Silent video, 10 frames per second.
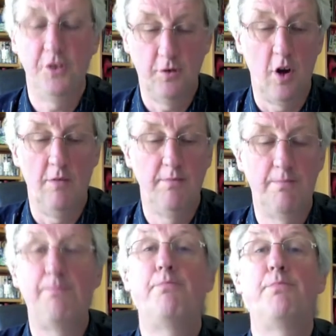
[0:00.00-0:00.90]
You've got
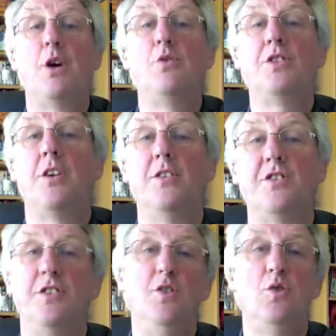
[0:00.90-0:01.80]
protons
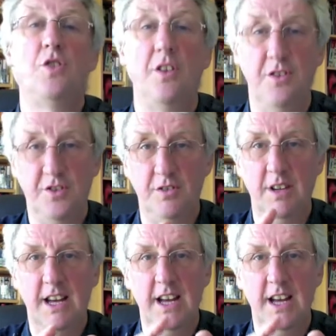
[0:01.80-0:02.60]
and neutrons and